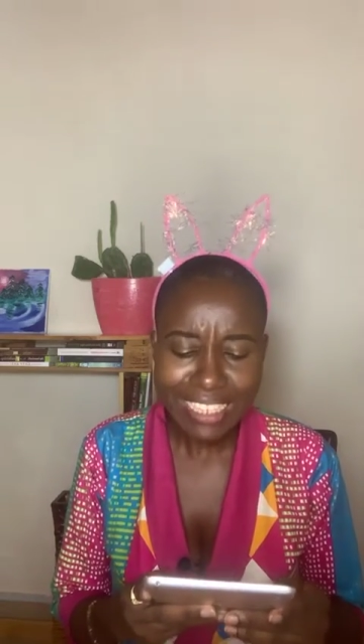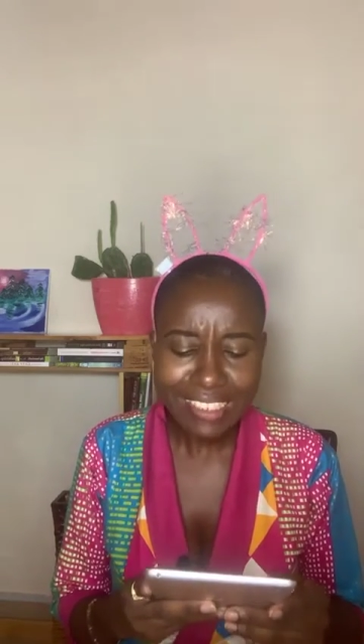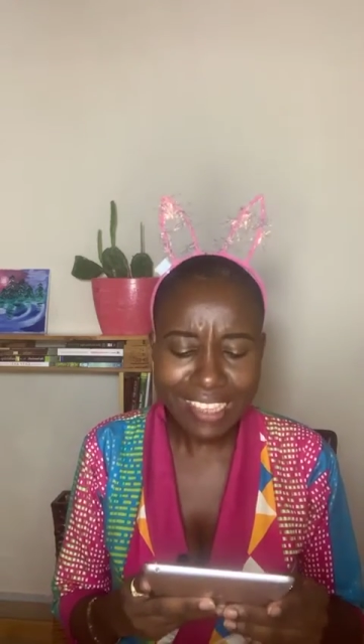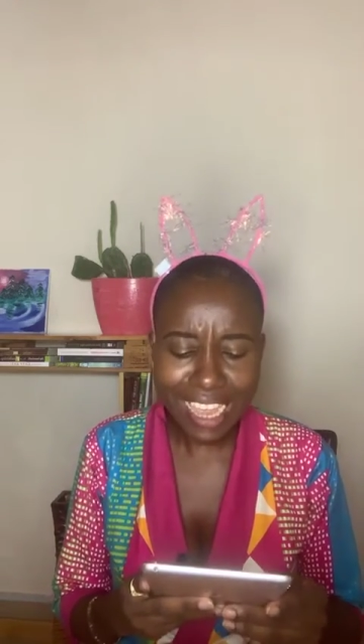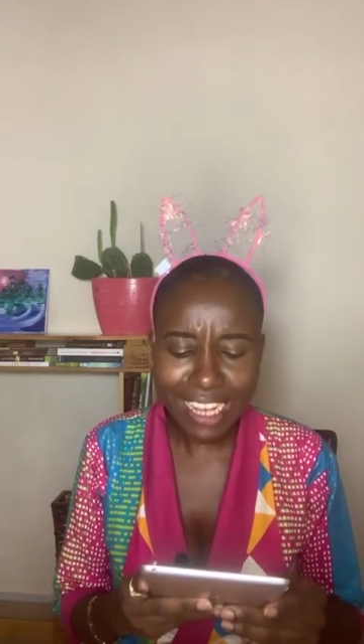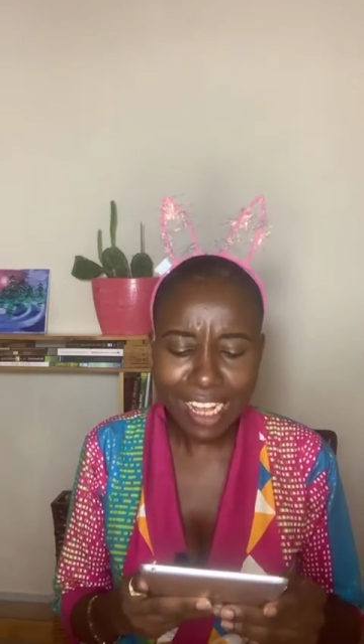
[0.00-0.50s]

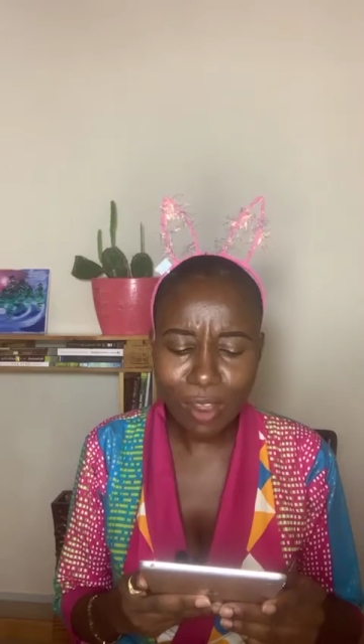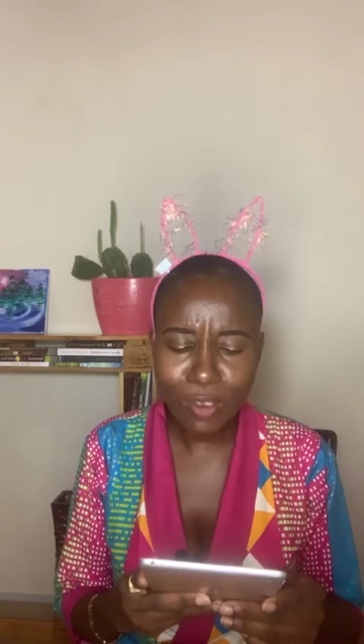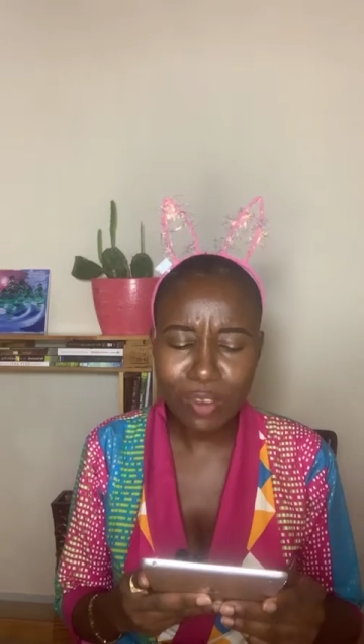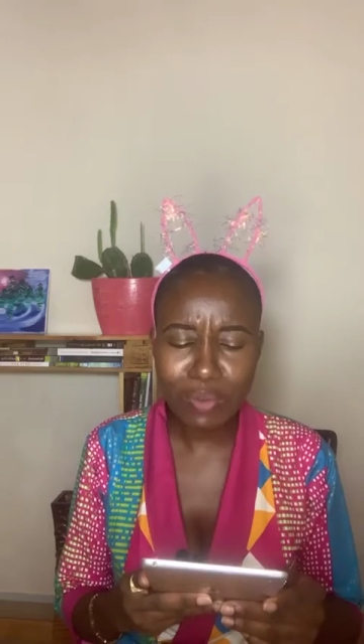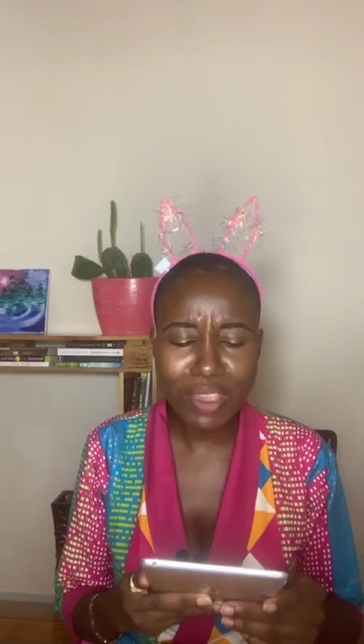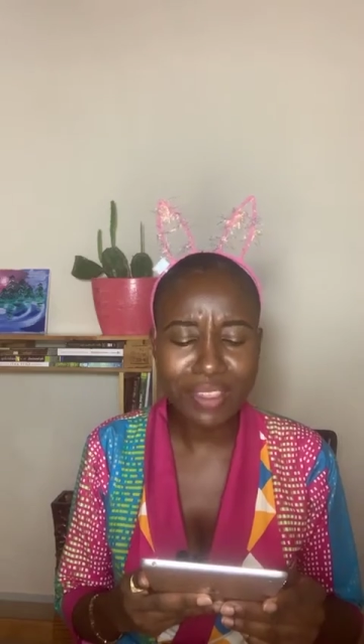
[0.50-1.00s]
turned out
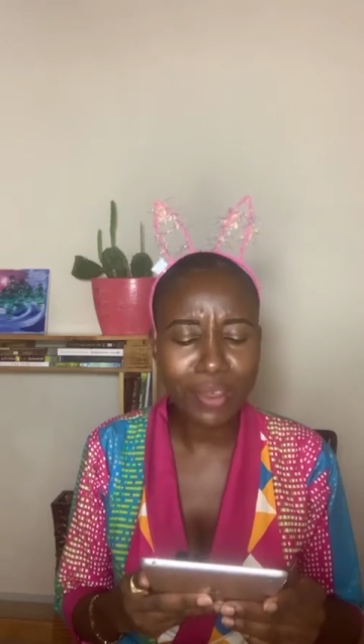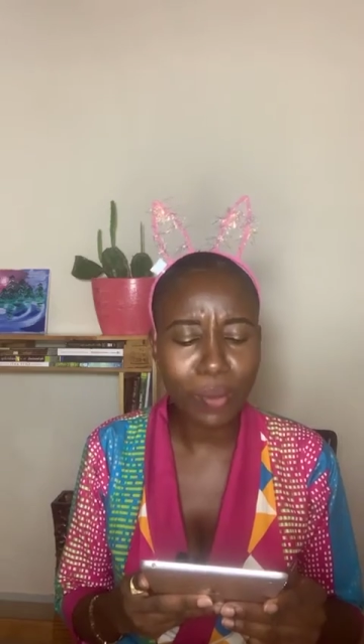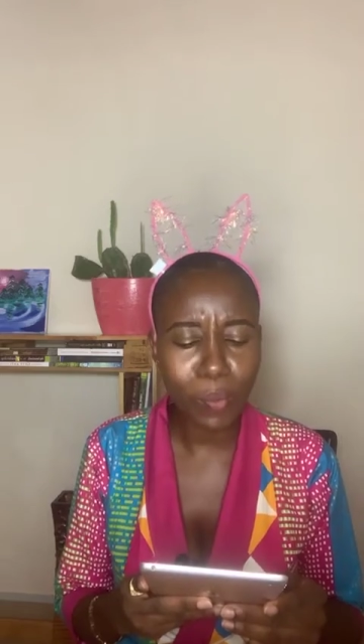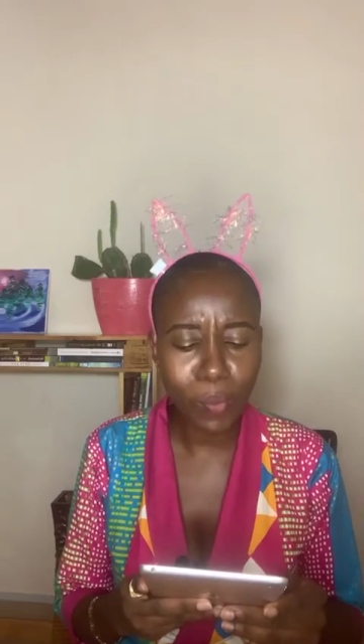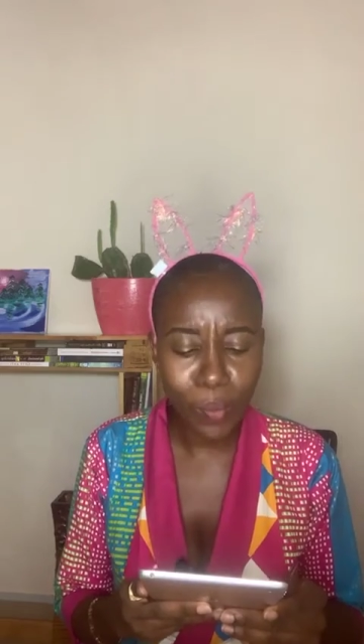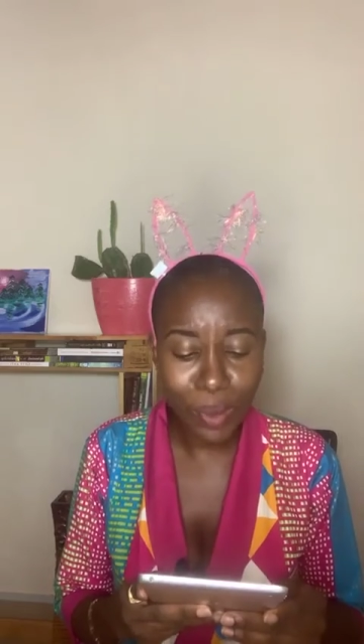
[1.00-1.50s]
to be the
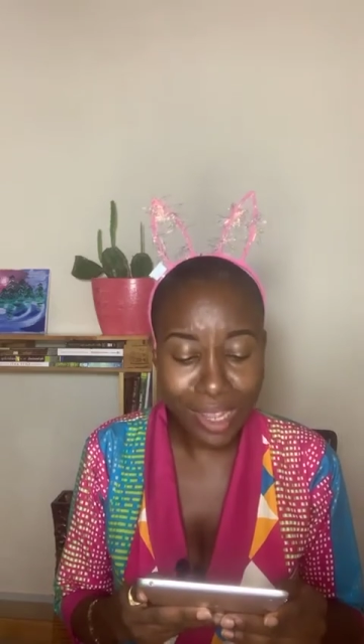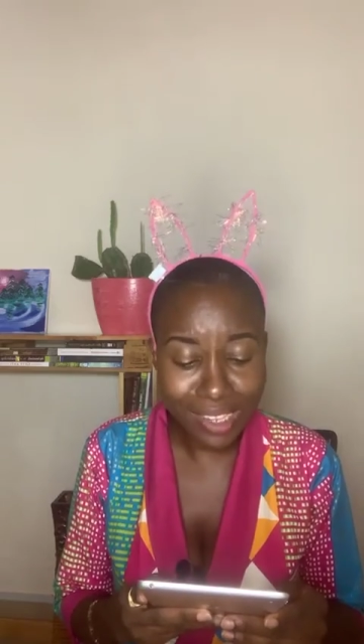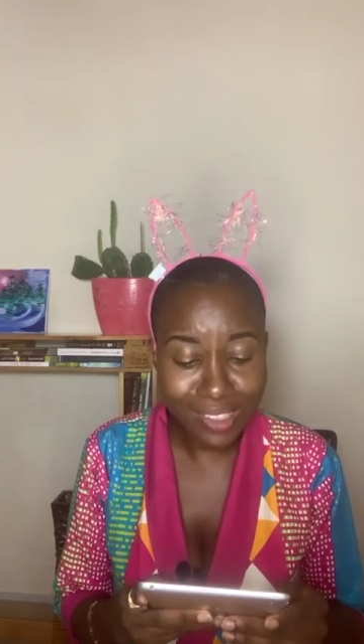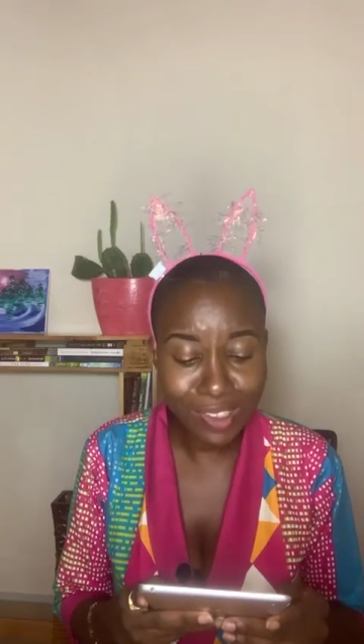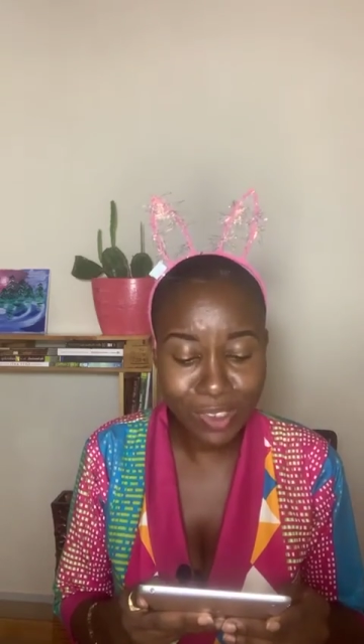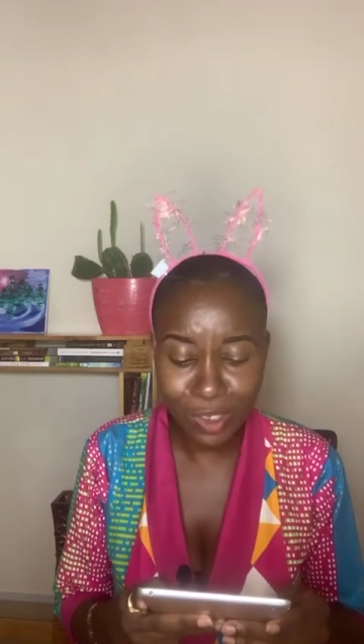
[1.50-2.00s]

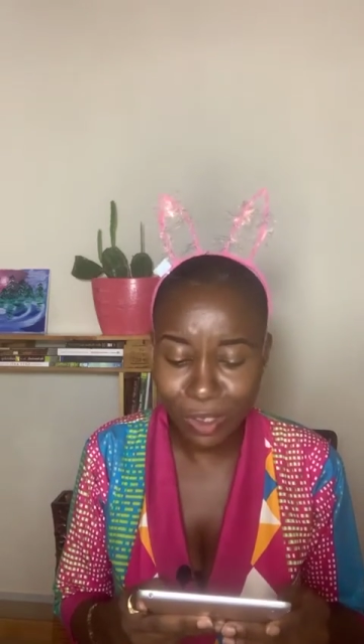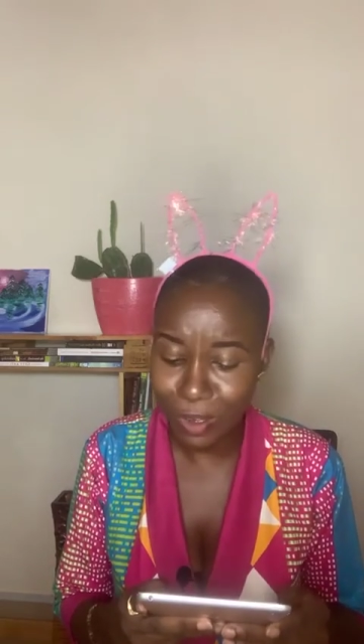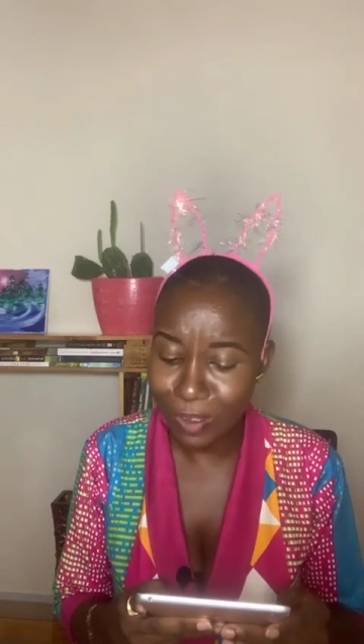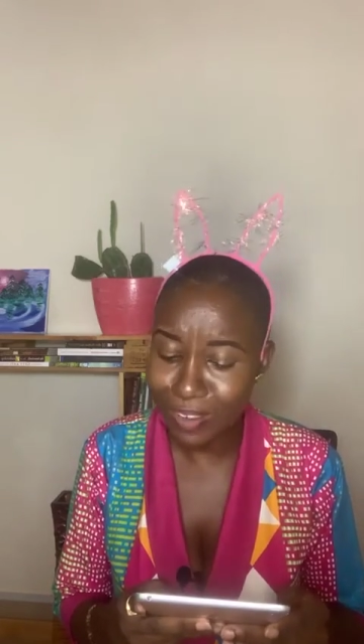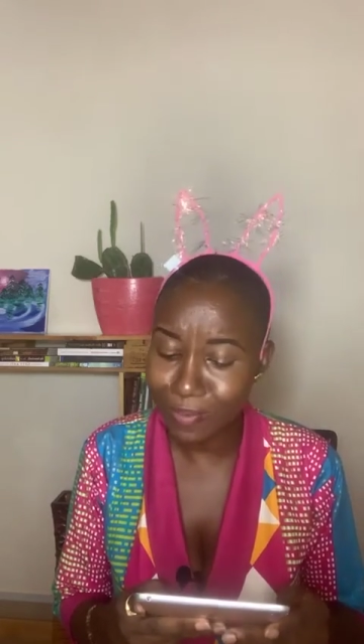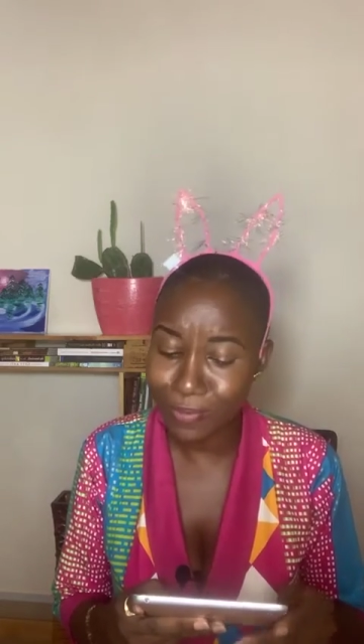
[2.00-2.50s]
worst
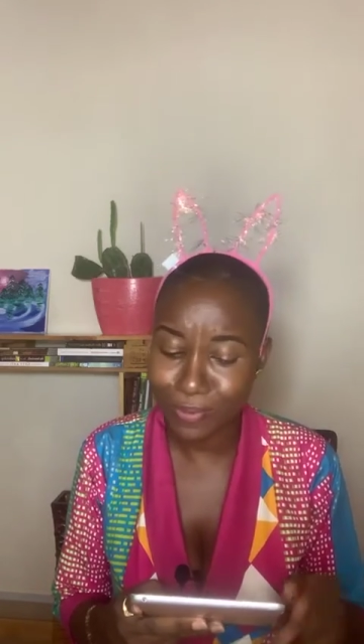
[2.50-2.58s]
jollof